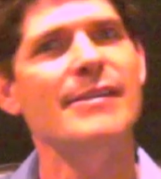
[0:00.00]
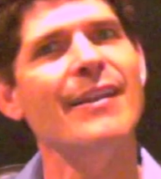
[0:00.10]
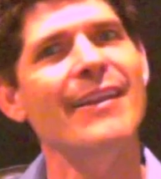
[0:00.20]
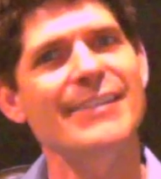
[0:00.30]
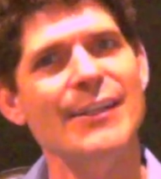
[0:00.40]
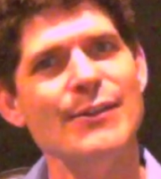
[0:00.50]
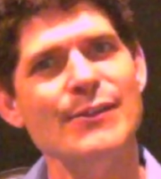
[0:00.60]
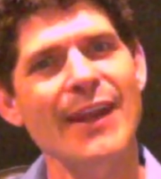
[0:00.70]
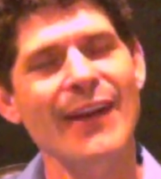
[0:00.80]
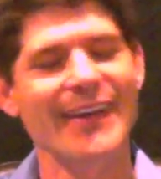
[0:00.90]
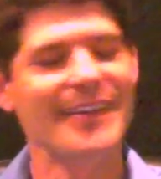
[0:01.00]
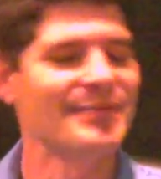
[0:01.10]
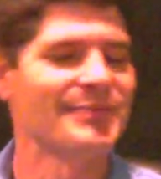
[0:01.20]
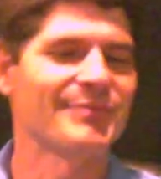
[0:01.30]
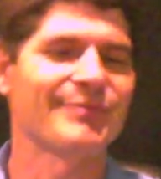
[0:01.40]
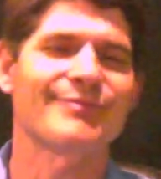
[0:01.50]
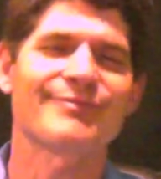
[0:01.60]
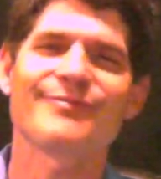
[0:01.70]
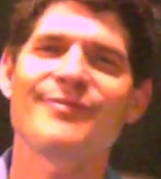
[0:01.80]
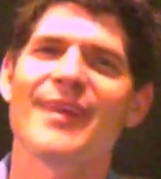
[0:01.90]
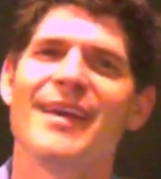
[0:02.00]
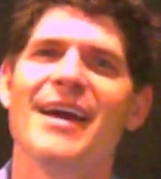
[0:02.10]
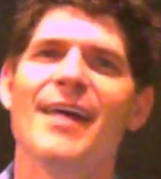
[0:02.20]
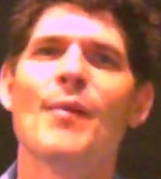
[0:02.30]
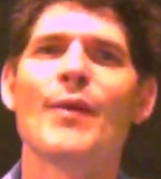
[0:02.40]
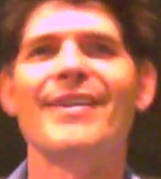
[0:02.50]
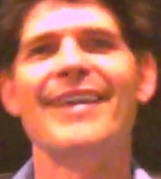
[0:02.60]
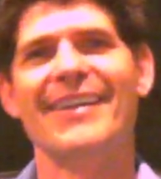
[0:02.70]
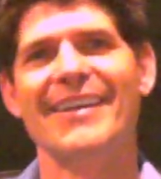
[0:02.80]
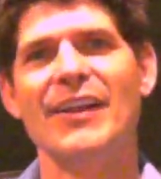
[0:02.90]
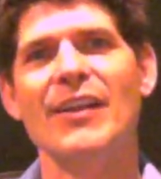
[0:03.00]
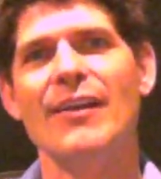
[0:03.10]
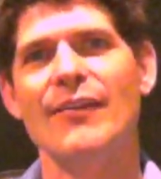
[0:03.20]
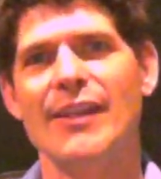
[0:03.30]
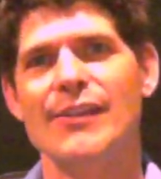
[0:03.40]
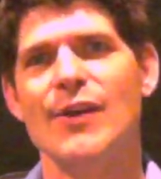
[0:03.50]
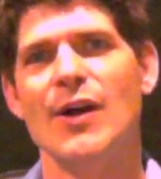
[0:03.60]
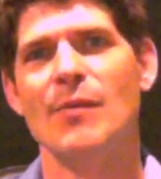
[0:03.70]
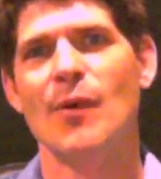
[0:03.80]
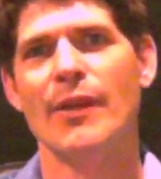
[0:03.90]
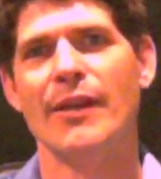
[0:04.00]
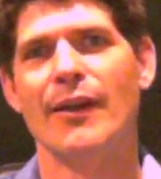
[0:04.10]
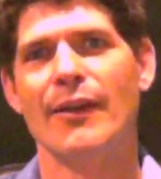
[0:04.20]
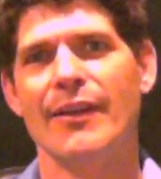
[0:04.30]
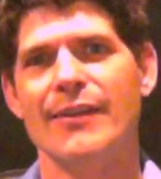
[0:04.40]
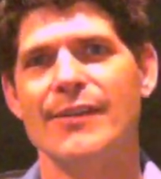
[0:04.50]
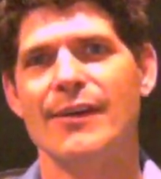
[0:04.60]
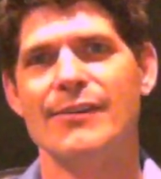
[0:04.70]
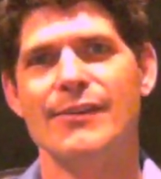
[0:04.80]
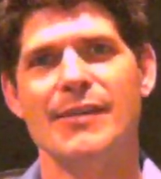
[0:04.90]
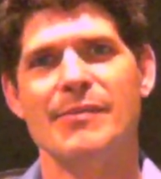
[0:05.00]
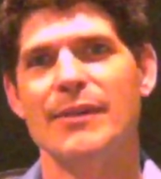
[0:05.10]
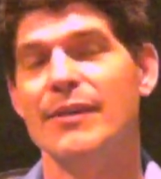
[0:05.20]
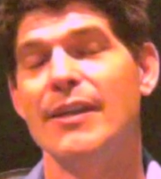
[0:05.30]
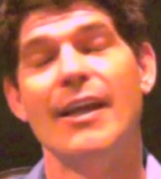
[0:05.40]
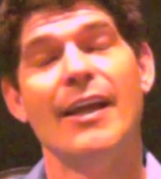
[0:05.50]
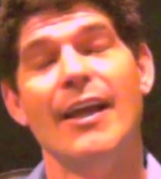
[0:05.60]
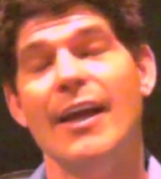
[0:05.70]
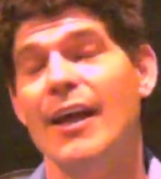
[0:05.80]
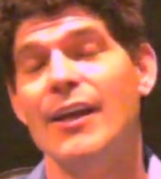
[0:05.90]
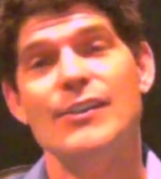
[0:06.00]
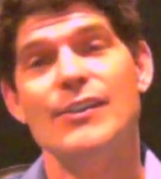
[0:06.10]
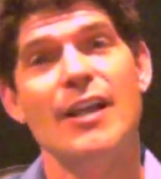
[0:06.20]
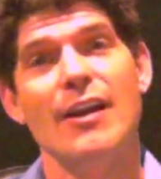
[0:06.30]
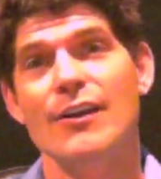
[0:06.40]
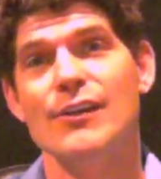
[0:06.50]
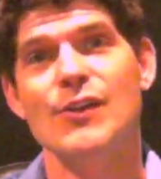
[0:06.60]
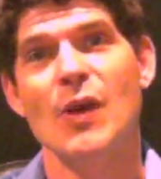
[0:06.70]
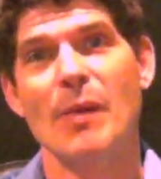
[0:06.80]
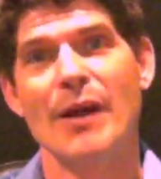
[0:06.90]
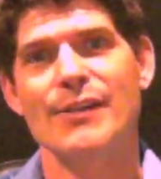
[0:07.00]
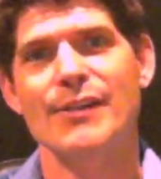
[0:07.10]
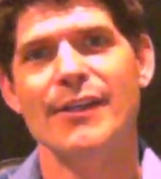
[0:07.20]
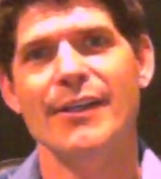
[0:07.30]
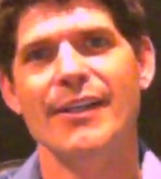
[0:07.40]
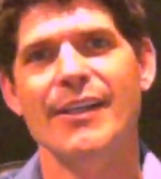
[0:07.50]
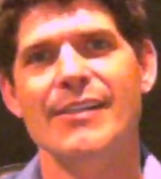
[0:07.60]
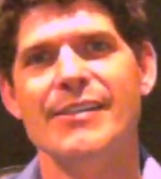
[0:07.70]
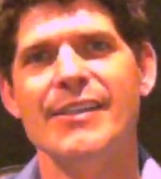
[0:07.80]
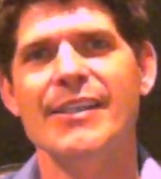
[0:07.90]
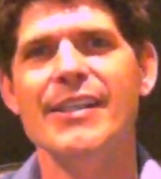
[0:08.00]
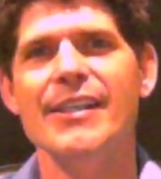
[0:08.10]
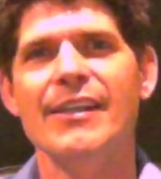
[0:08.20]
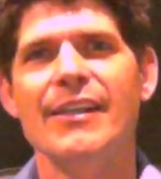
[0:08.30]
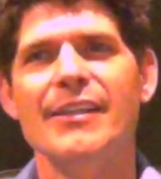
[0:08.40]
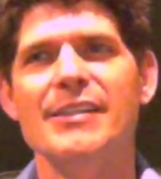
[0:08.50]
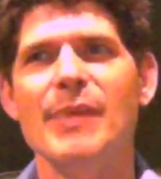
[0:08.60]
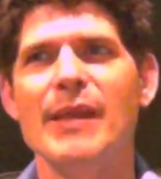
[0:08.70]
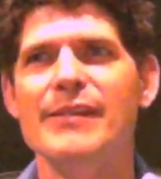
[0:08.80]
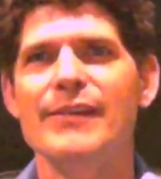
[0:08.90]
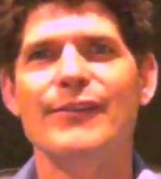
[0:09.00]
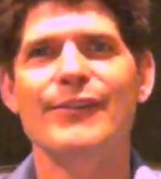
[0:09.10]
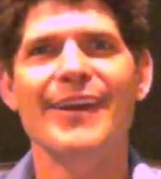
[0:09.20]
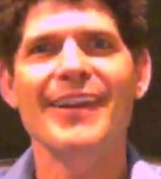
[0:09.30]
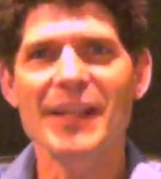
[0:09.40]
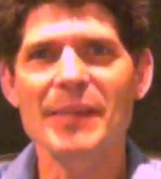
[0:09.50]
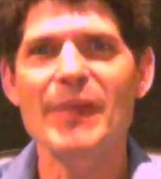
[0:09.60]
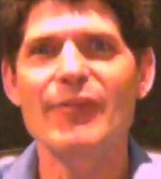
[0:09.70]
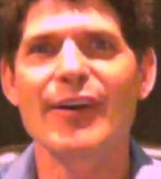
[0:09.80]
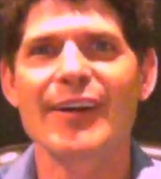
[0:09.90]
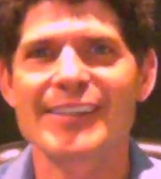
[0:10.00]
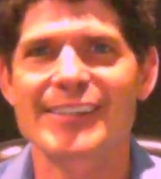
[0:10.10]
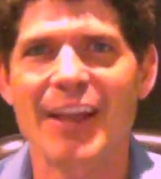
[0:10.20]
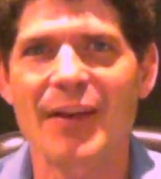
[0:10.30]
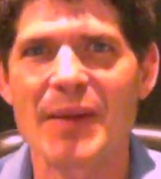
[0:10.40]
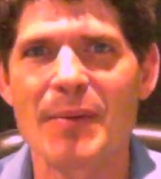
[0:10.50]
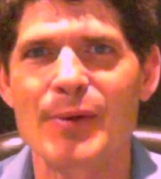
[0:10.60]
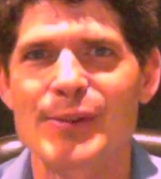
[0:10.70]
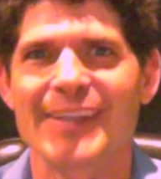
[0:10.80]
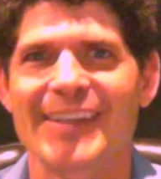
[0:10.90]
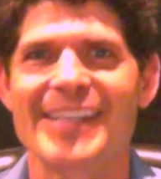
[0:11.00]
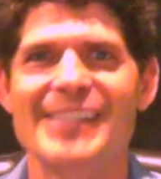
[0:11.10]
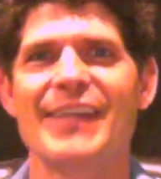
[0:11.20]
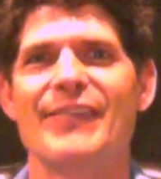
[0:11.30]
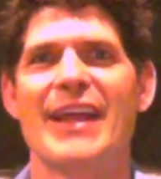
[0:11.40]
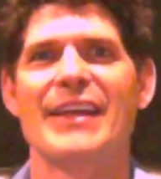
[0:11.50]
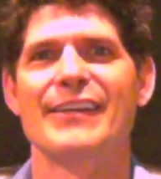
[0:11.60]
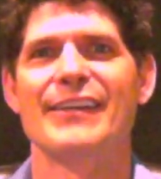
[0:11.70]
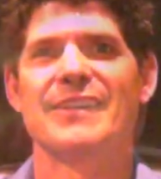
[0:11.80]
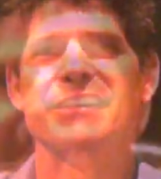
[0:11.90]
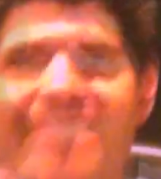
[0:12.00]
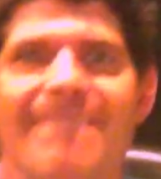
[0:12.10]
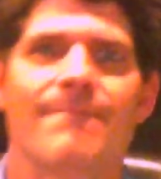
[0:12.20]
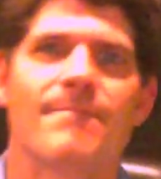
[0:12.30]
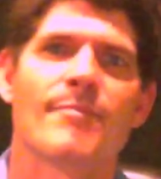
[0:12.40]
suddenly sounds scary. More than likely they'll love that song more than all the other songs you seem to cherish so much. It's in the space of a little bit of a scary emotion. Kids love that to use that.